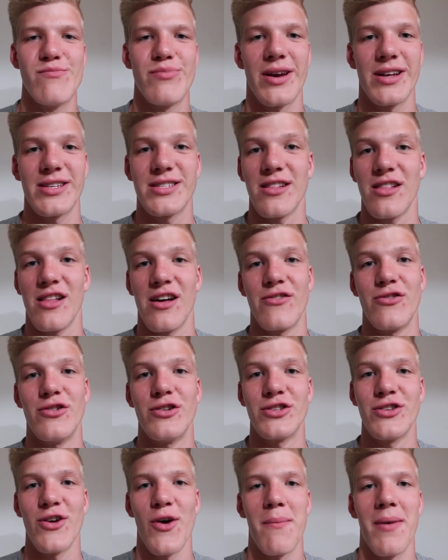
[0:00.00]
I still love
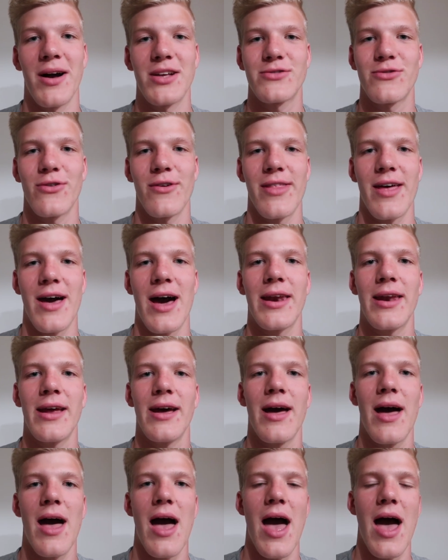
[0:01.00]
her so much for that.
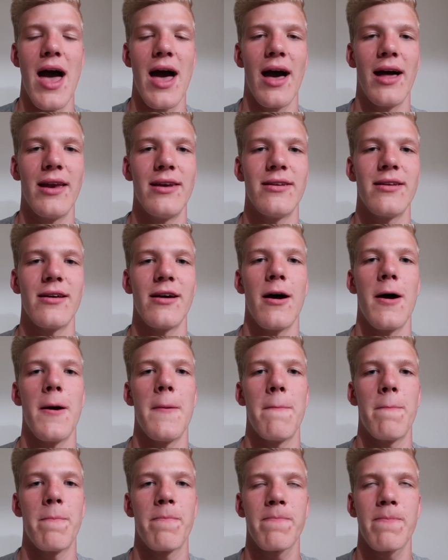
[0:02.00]
And
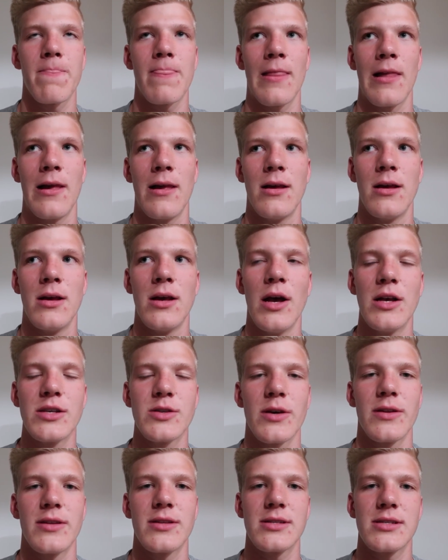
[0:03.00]
um,
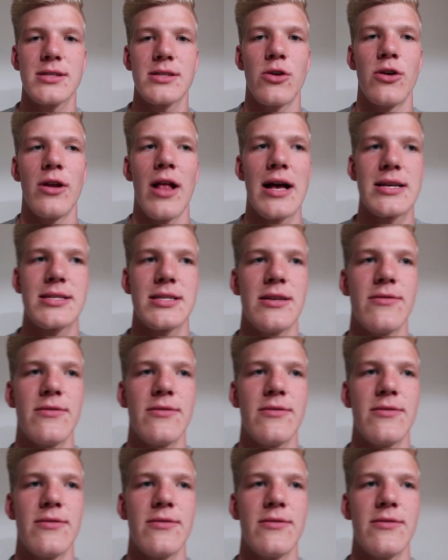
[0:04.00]
so this is her last